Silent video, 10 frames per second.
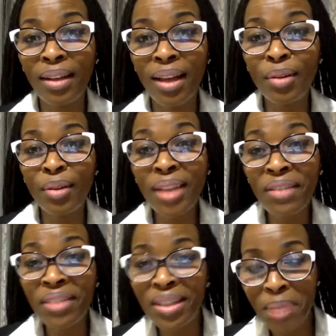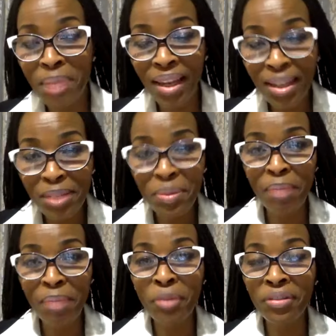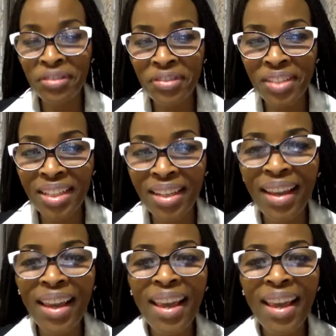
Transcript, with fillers: I don't divulge my age but i'm over 50